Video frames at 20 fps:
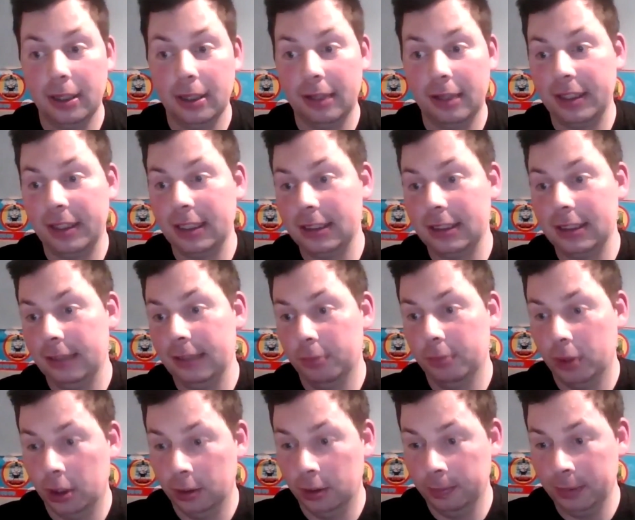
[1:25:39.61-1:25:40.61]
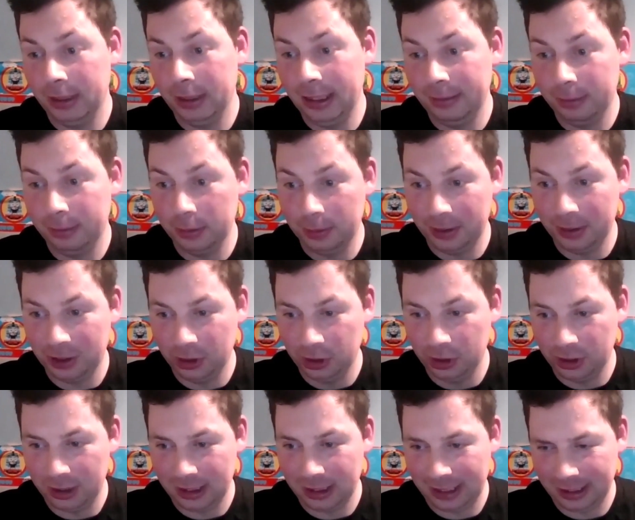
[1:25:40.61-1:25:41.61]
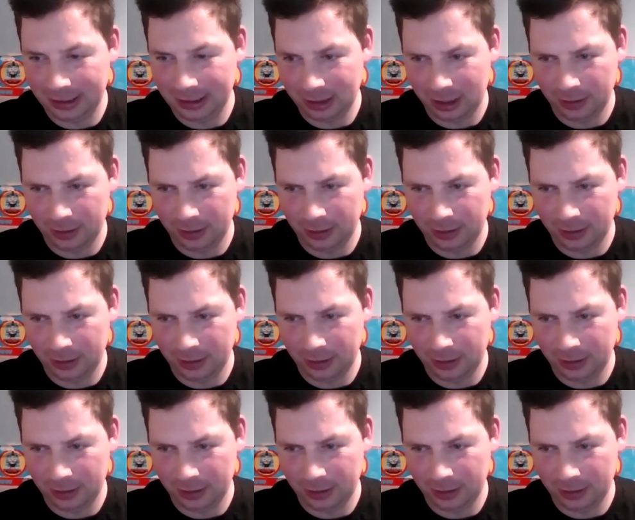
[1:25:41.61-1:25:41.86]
I think it's even more unbelievable because, like,